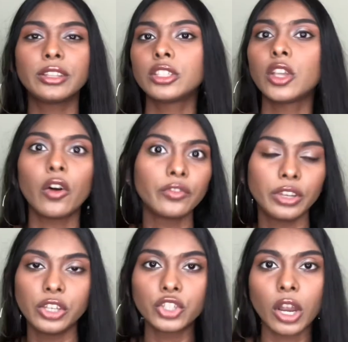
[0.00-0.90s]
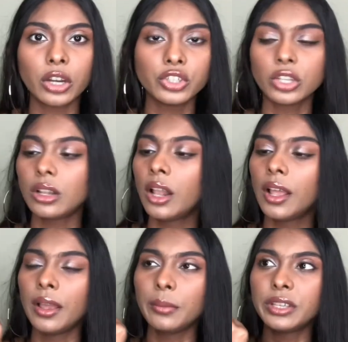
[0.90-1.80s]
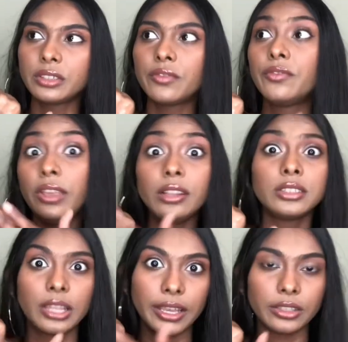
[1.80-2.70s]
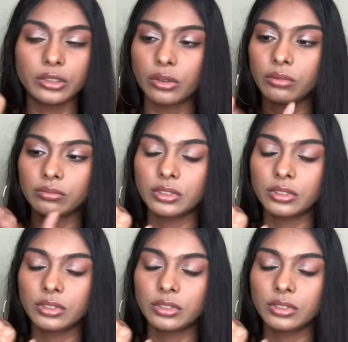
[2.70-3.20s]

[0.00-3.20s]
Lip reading: and softening shower gel, because it feels like so.